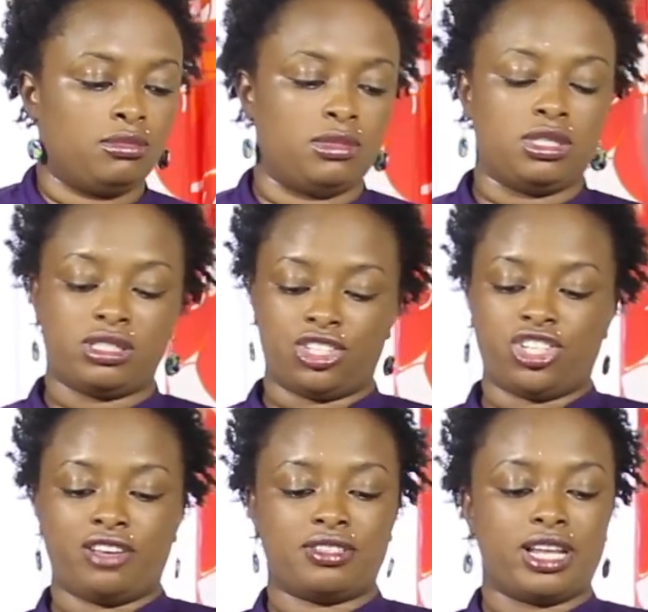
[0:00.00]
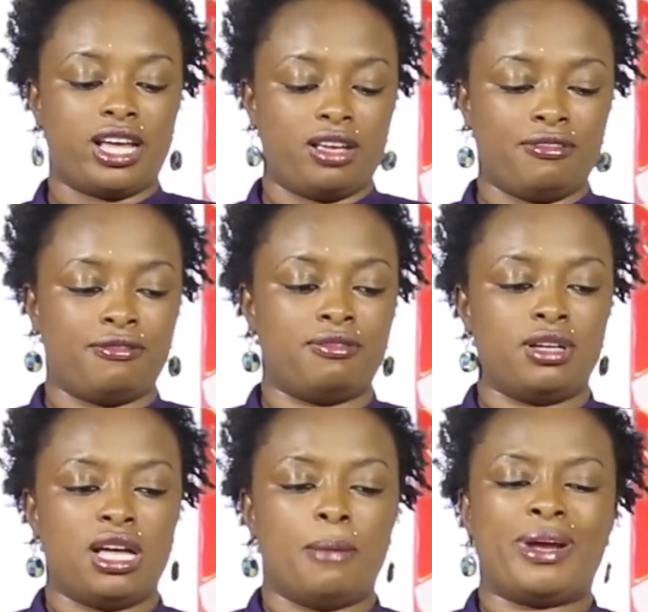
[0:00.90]
This is a chef's knife,
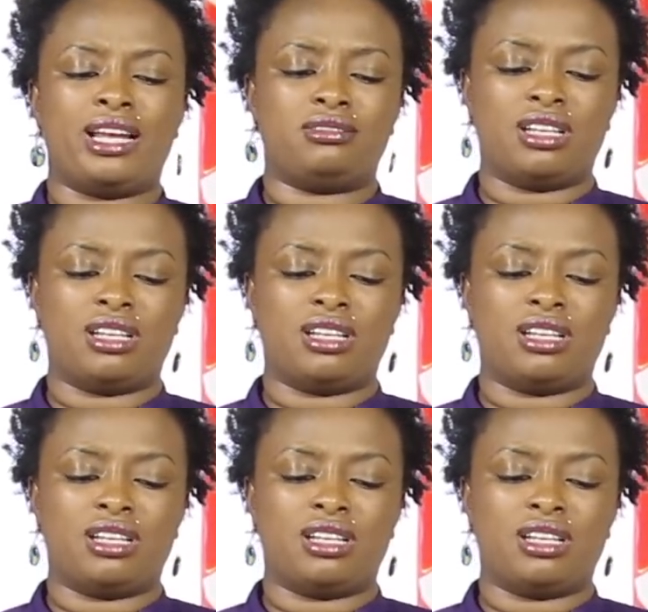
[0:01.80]
but